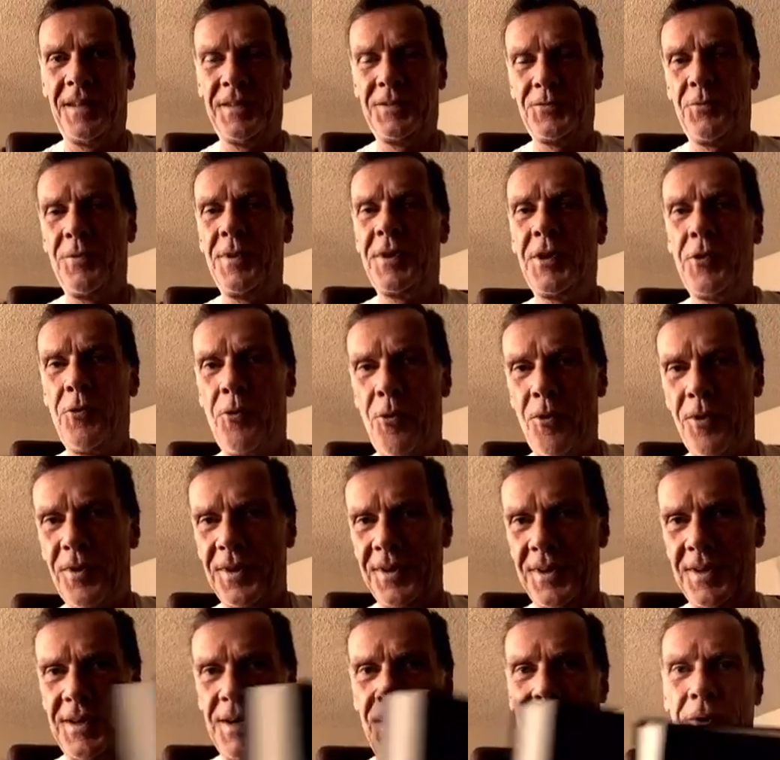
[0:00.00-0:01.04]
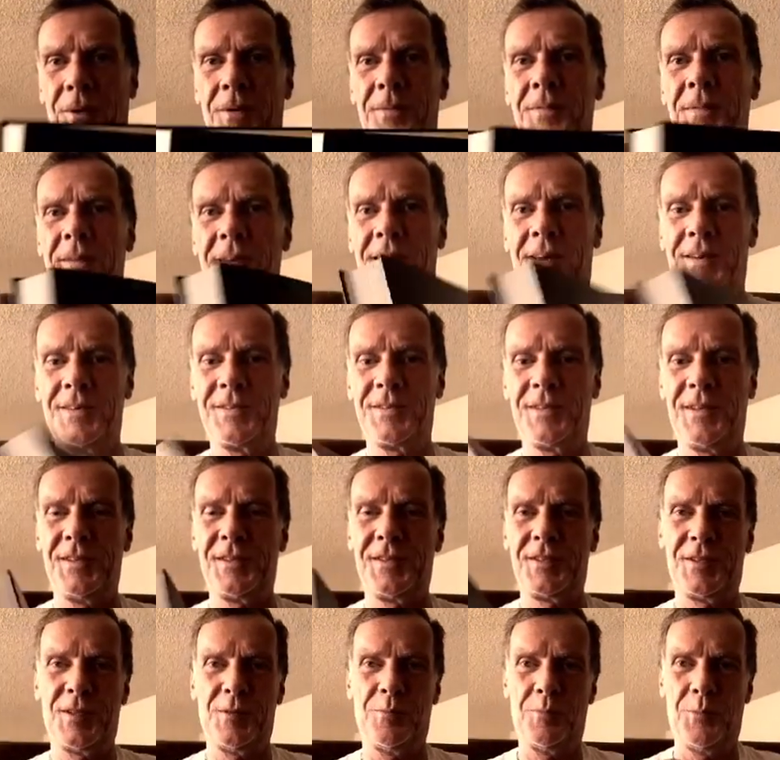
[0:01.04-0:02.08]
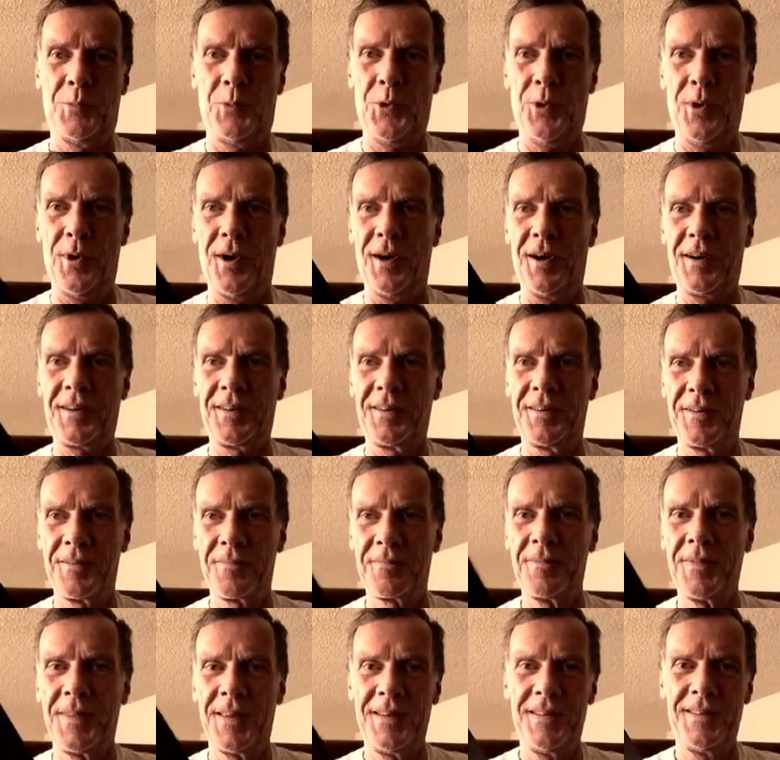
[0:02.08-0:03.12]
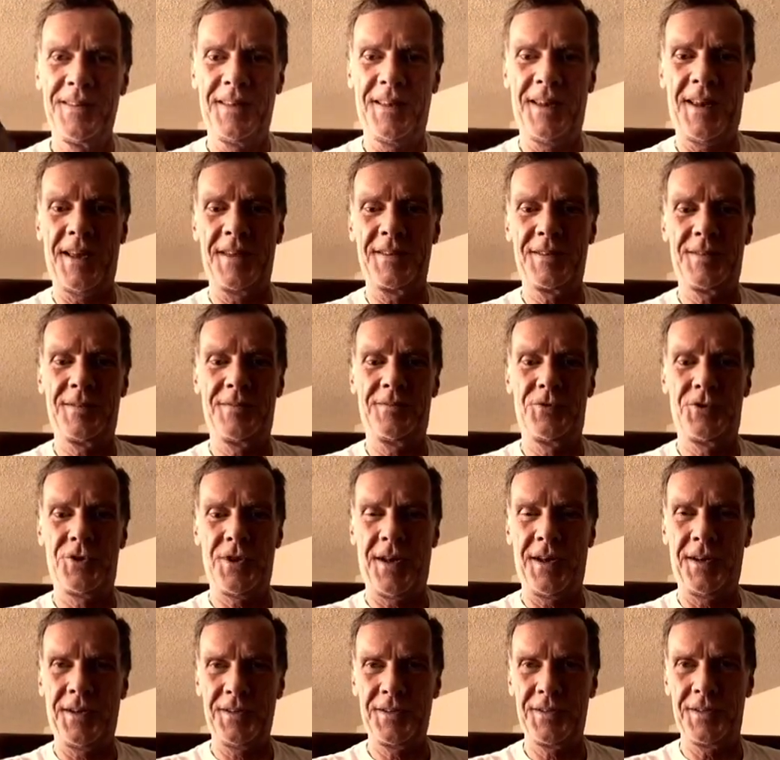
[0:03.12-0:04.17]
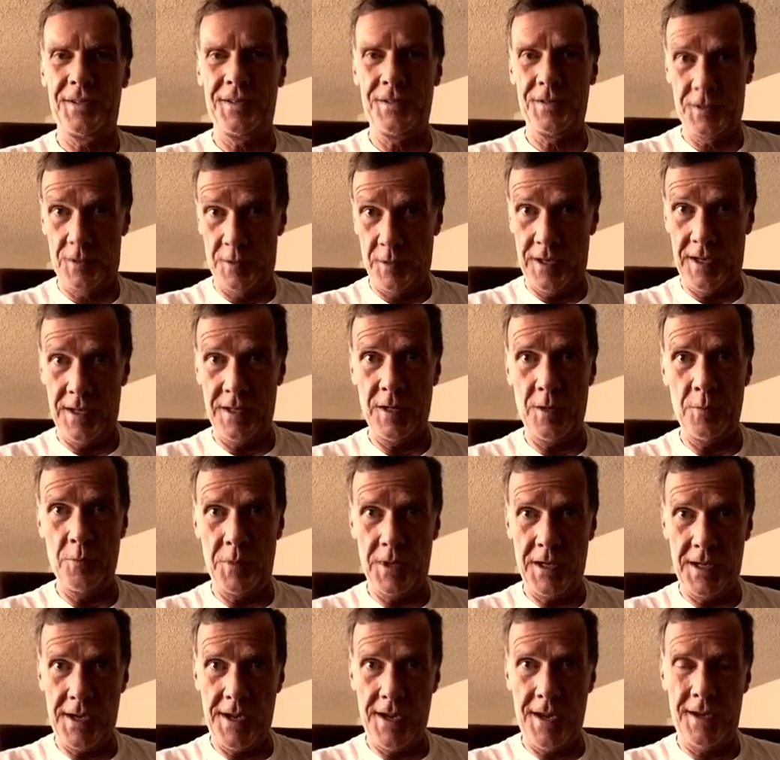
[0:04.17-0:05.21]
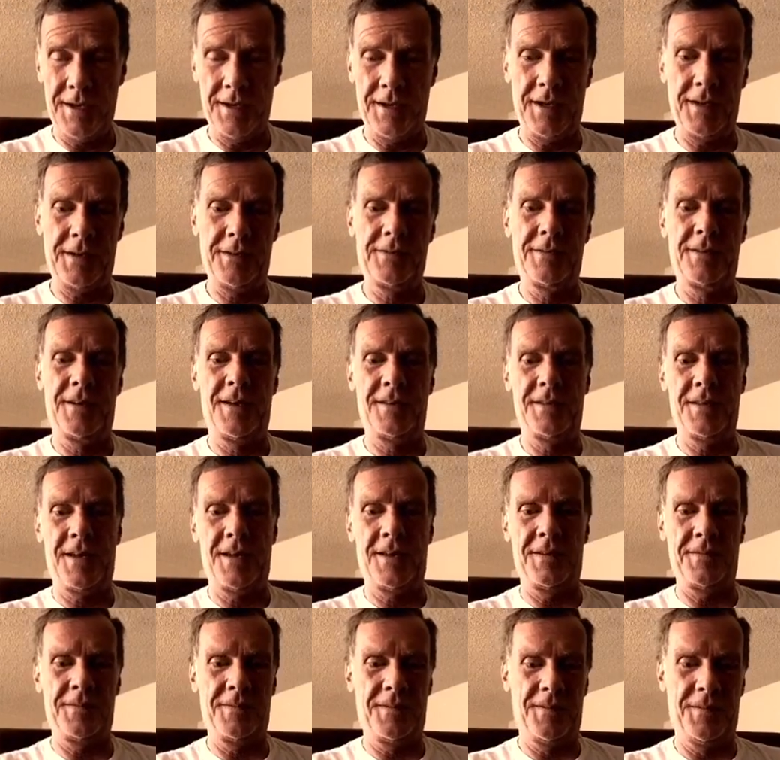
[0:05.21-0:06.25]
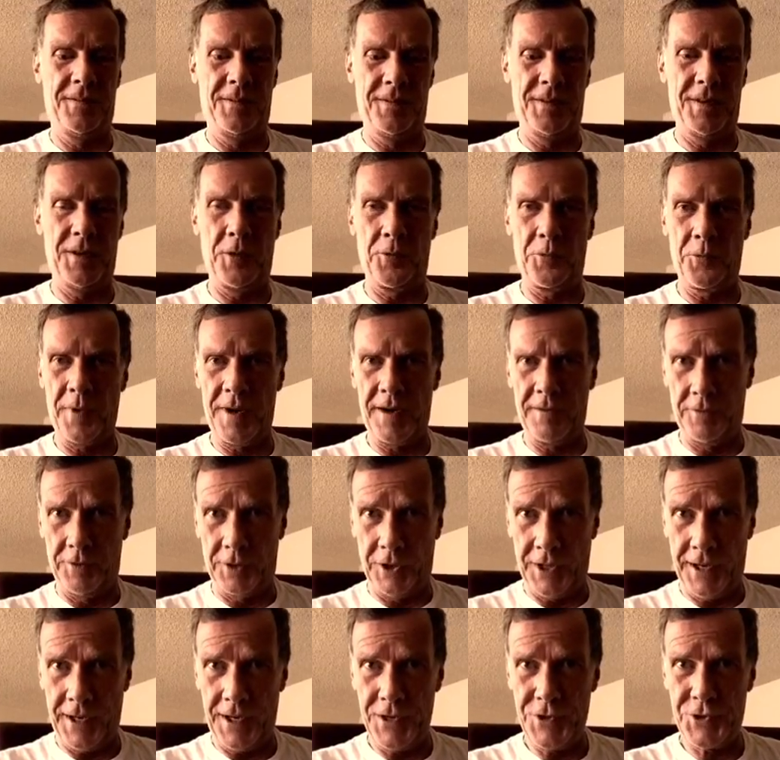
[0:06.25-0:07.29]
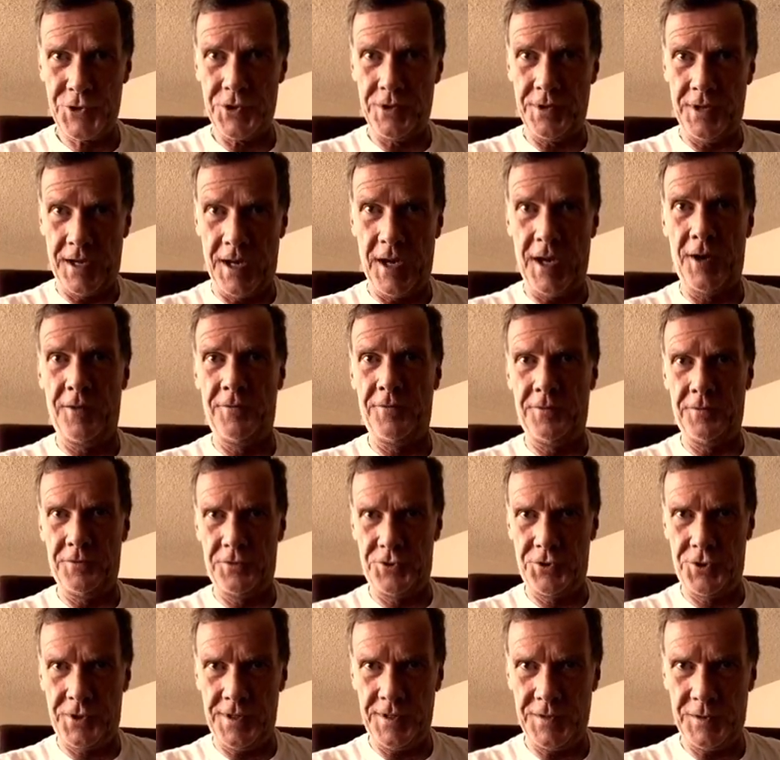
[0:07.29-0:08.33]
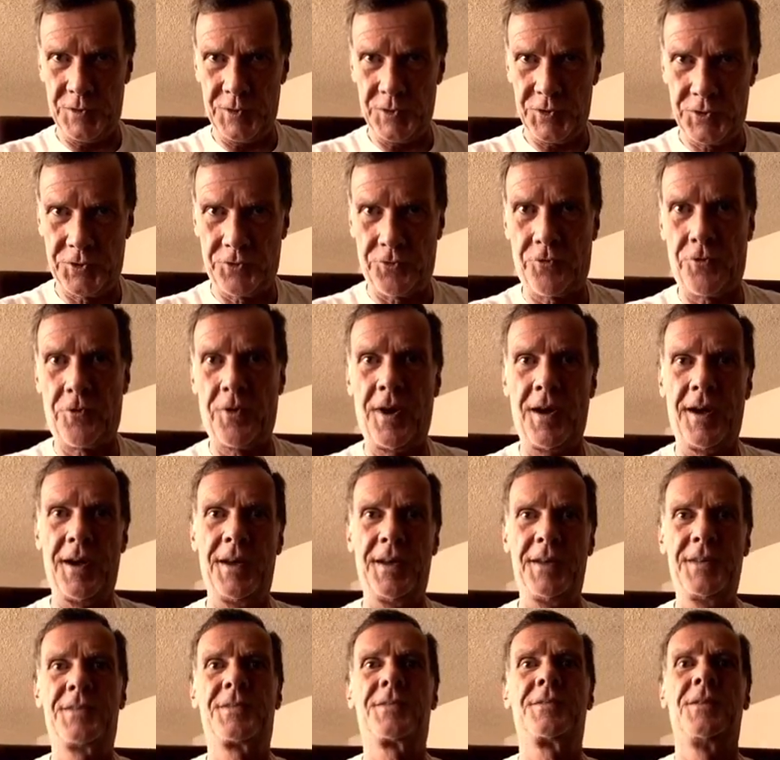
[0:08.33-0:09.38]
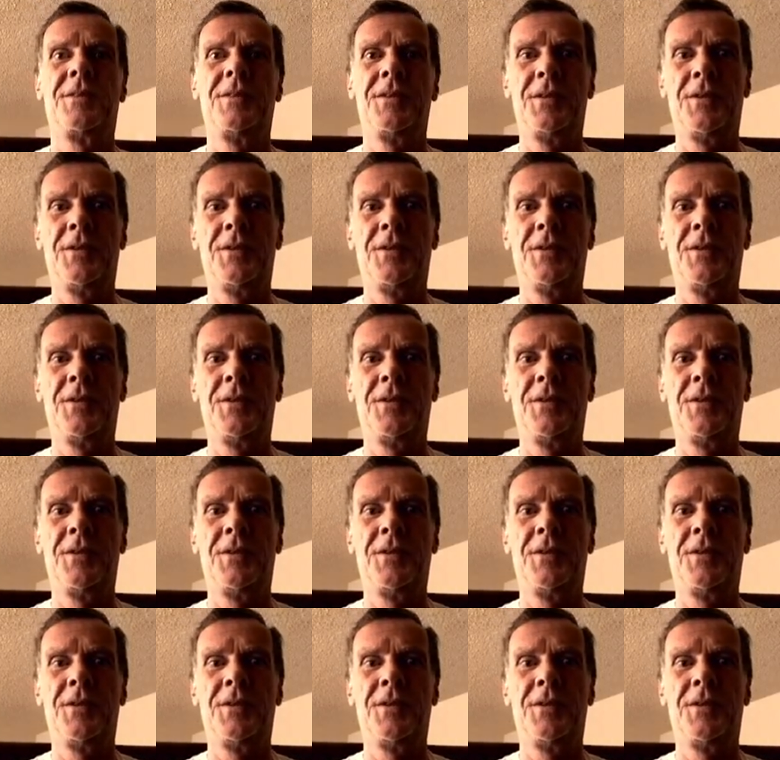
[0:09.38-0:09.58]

that's recorded here, because this is a book that has Genesis in the beginning, and then the revelation of Jesus Christ,